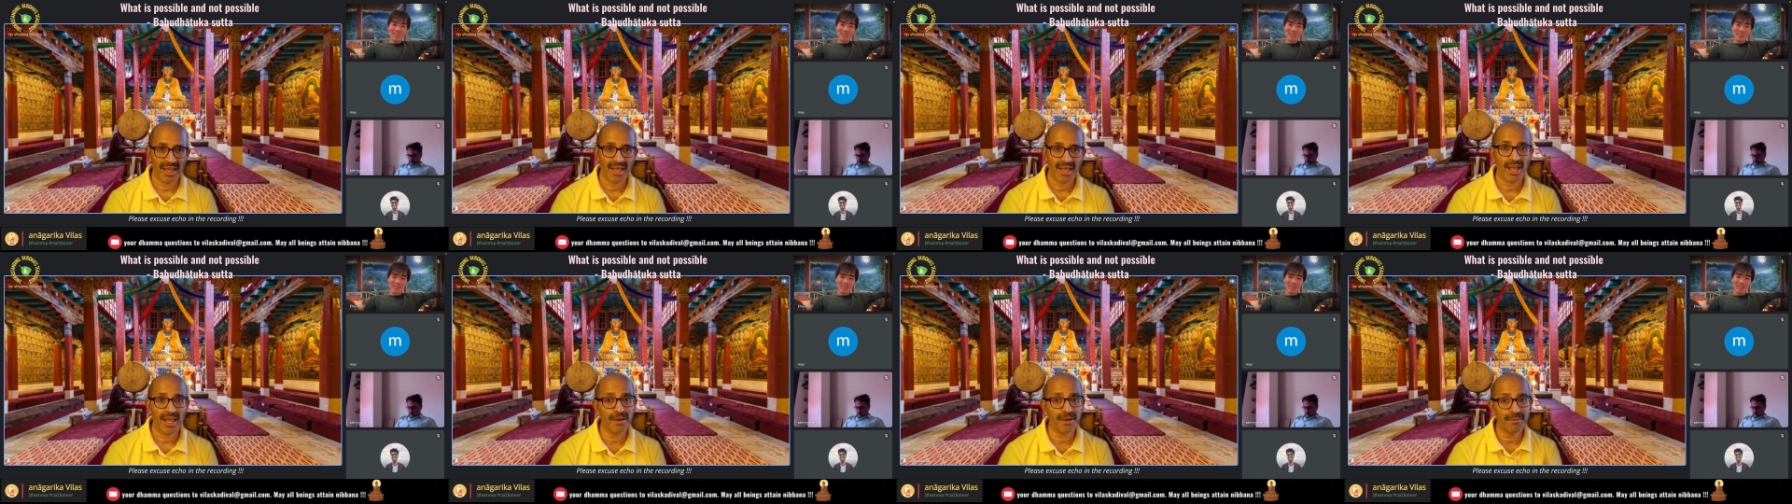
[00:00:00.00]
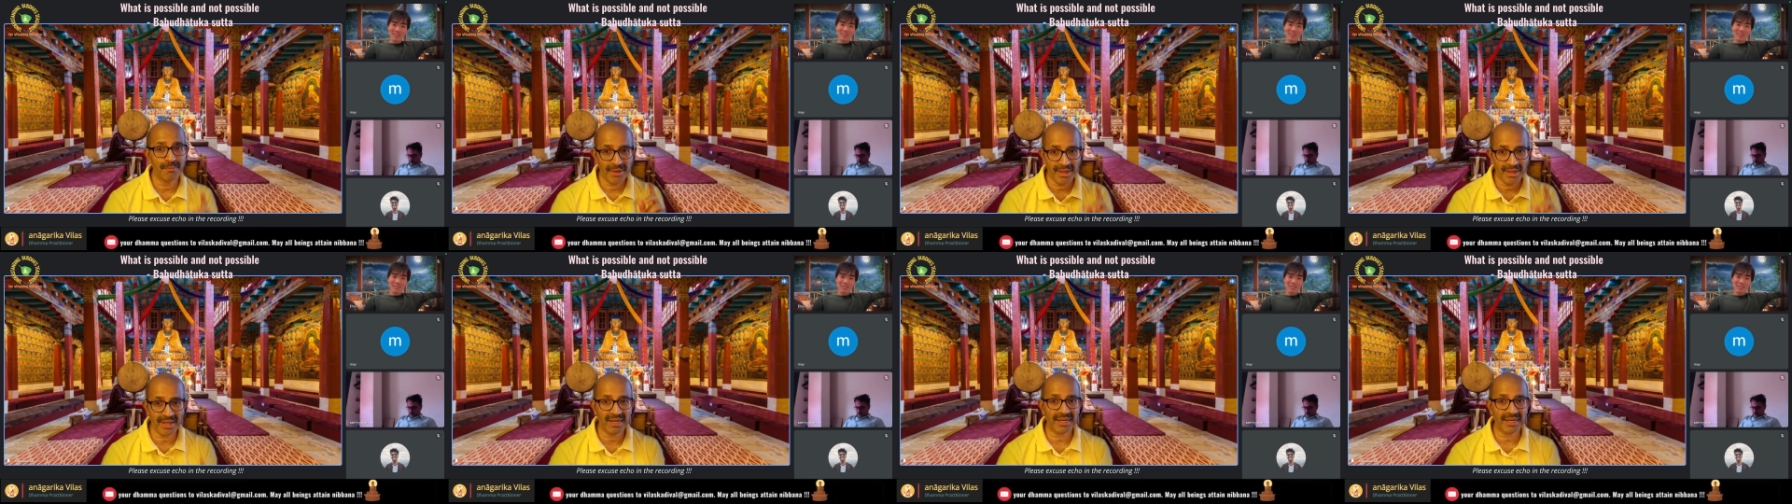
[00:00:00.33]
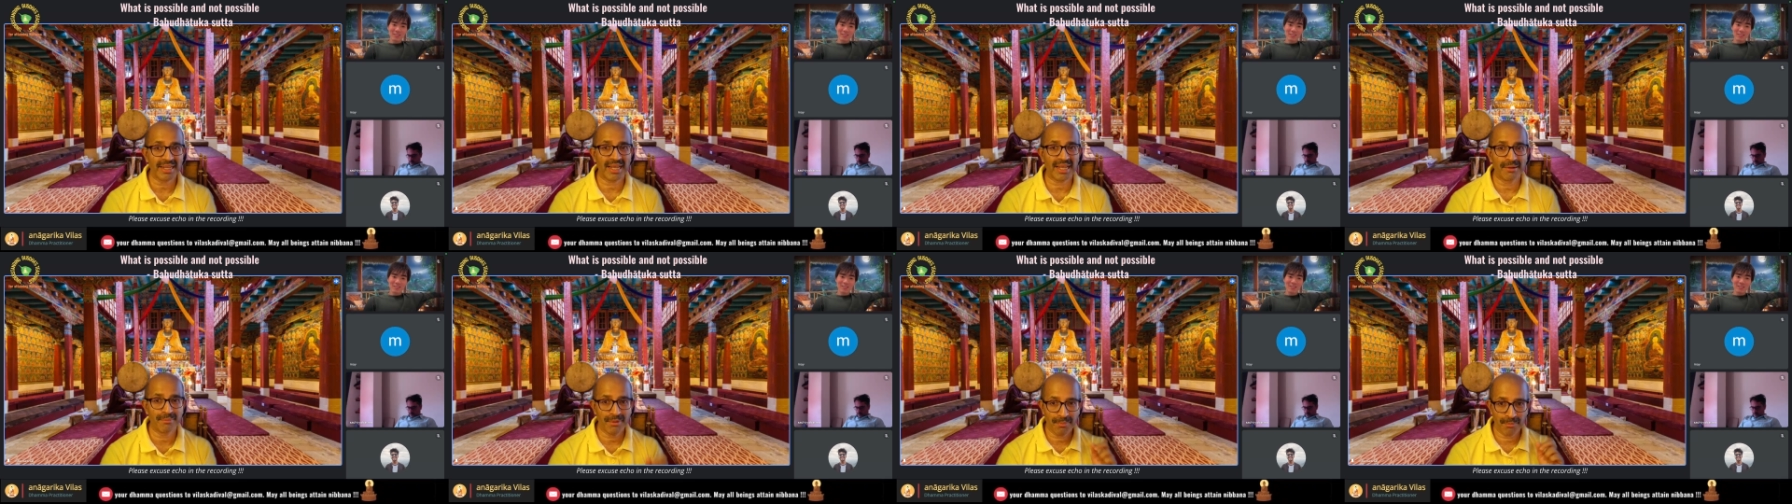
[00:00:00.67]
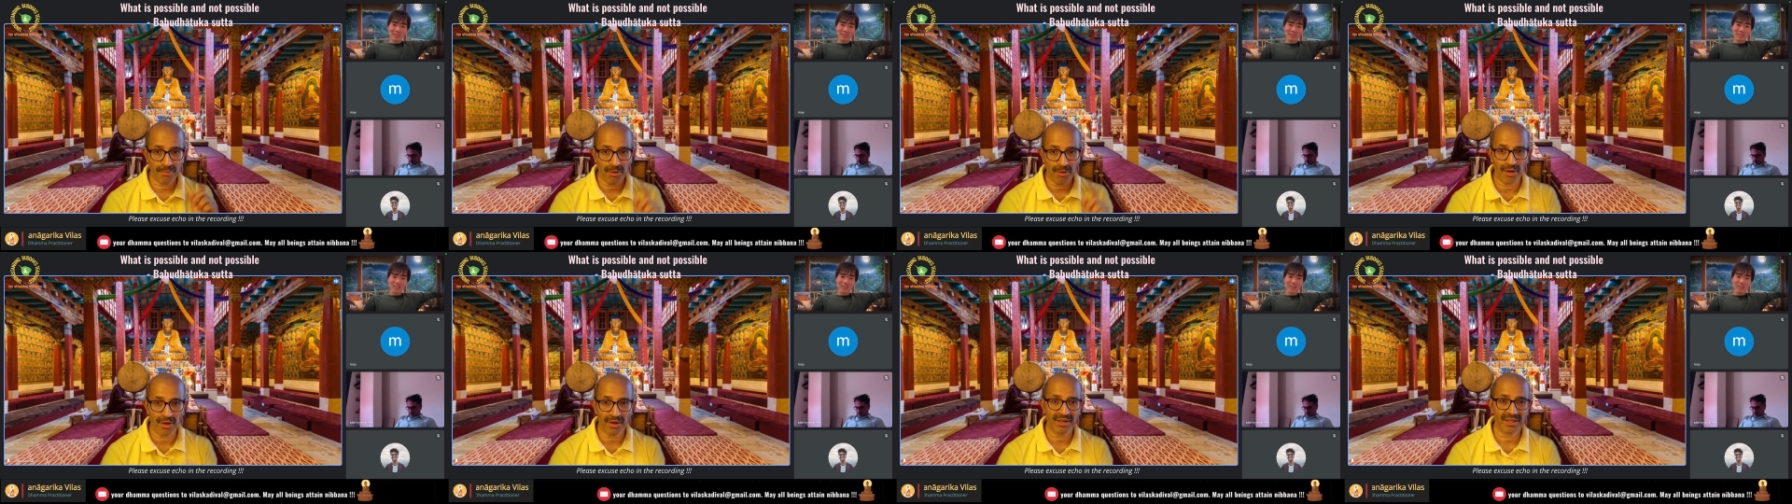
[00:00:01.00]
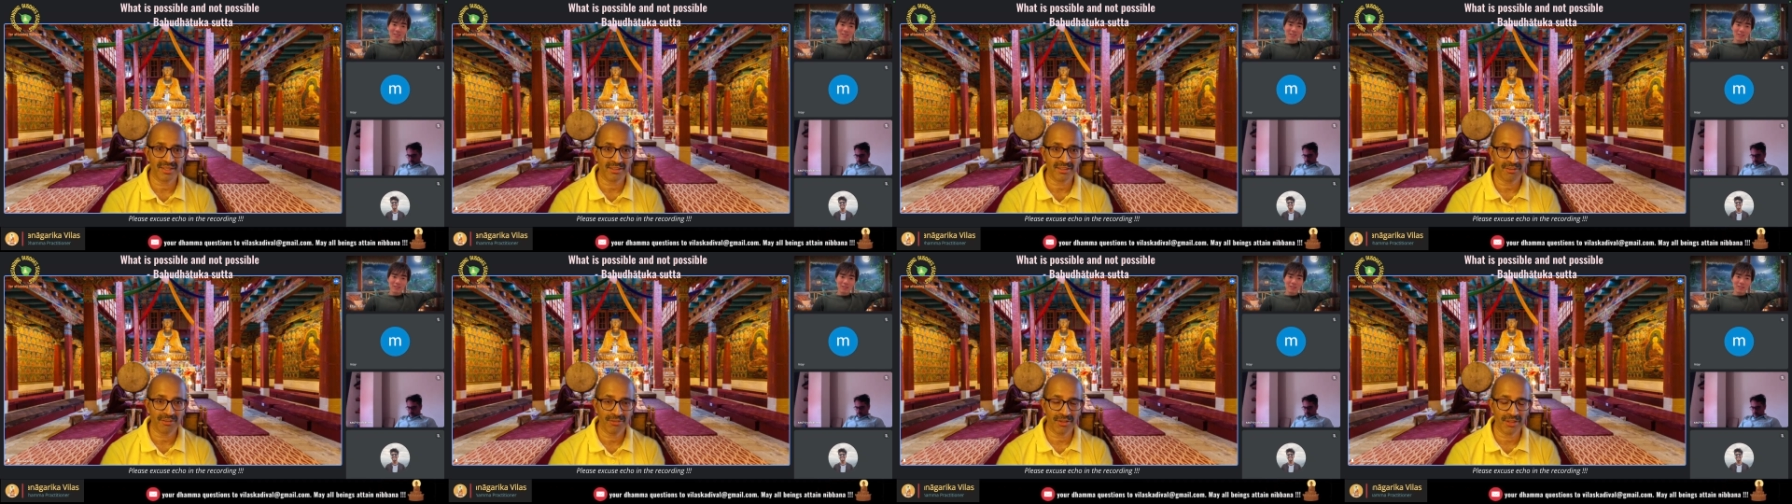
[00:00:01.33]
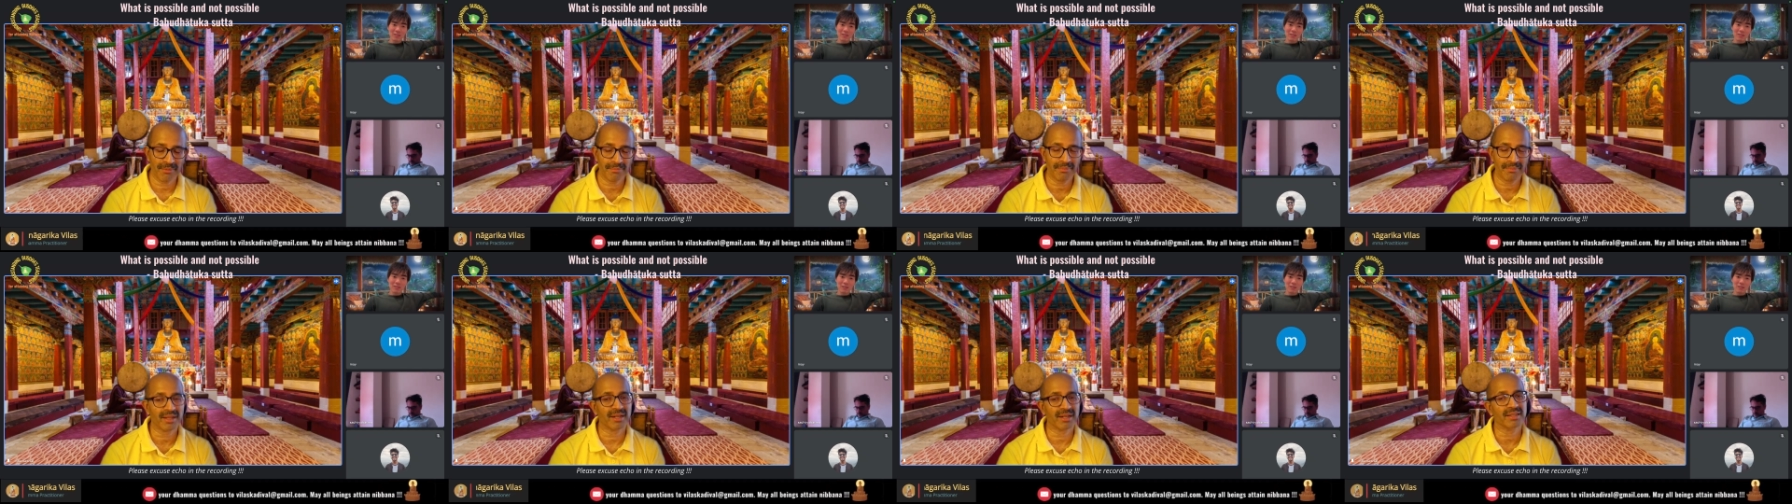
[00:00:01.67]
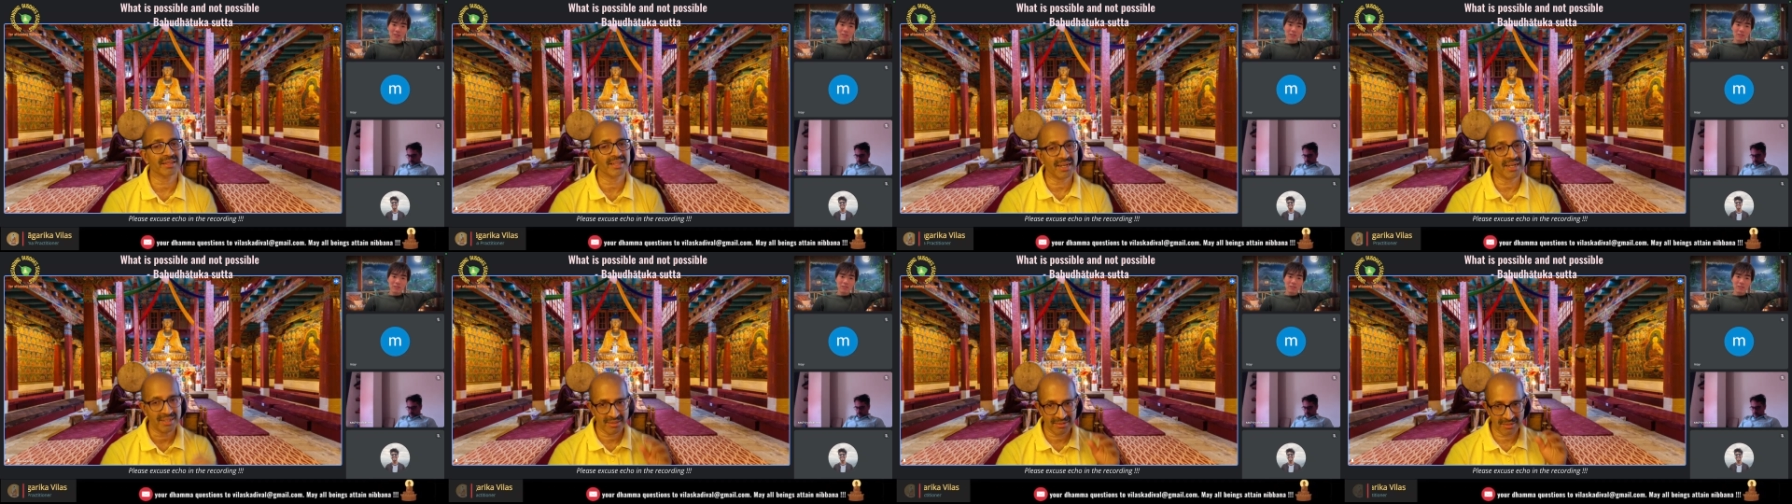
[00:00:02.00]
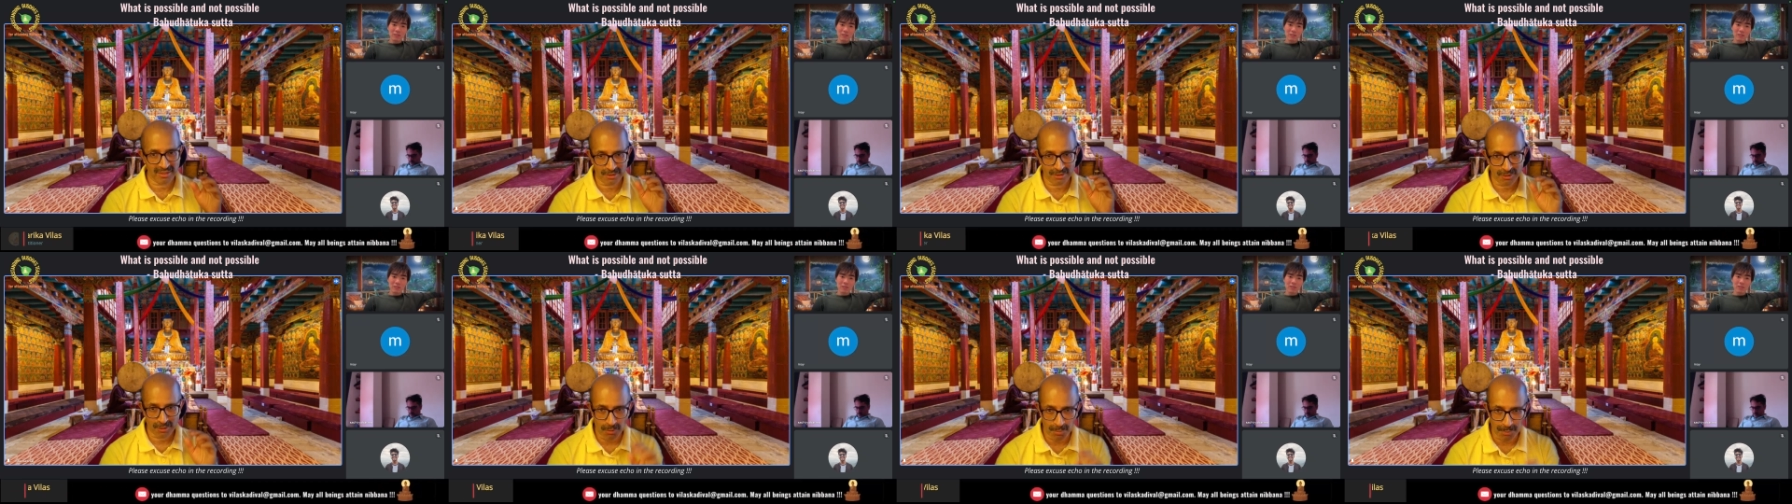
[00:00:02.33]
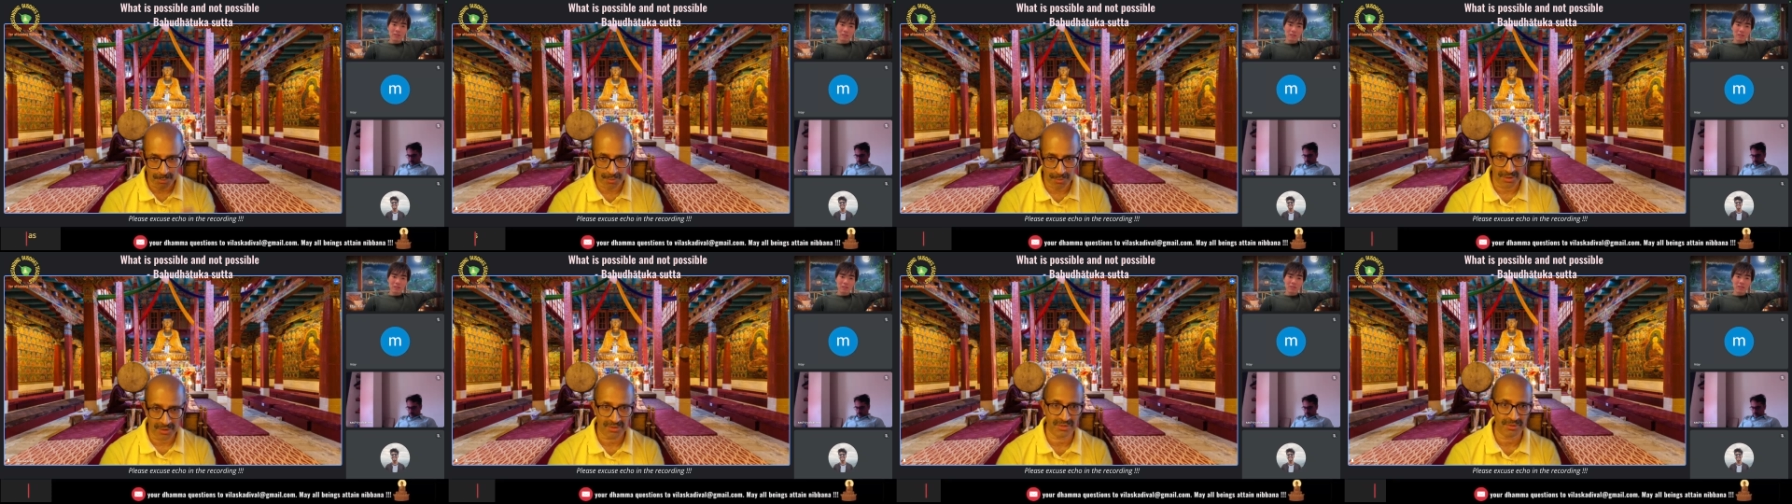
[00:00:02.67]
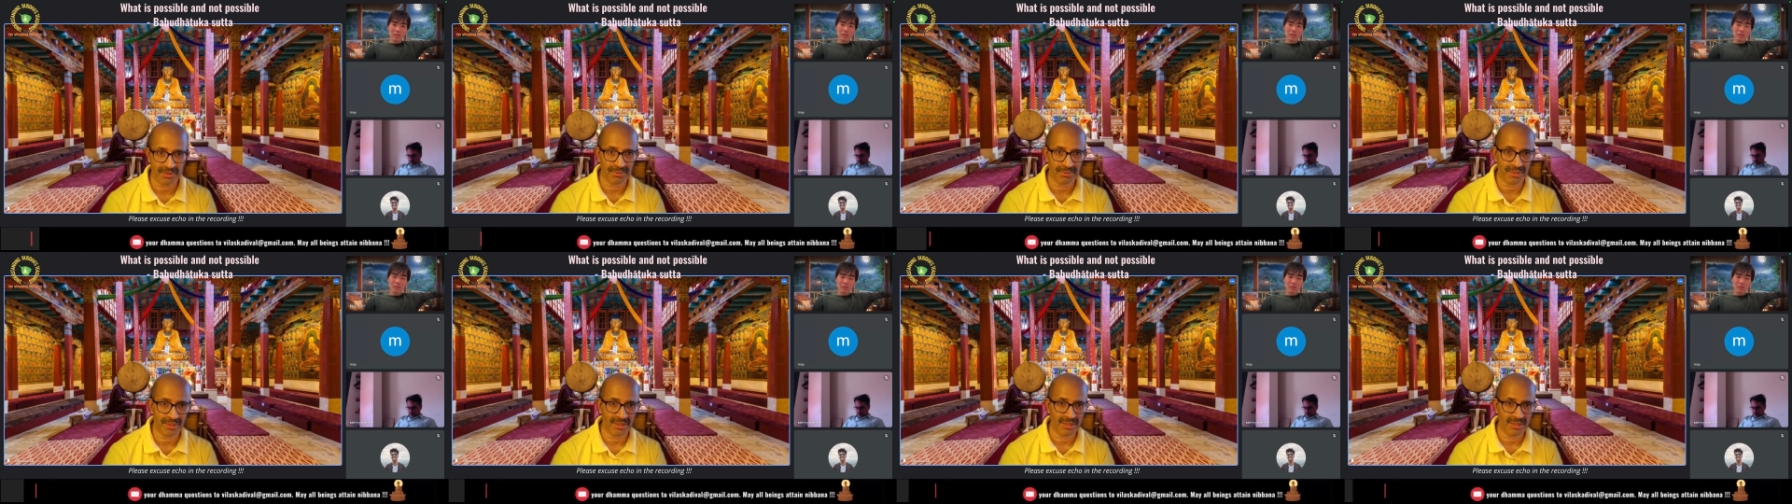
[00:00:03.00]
A male can be born as a female. That is also possible.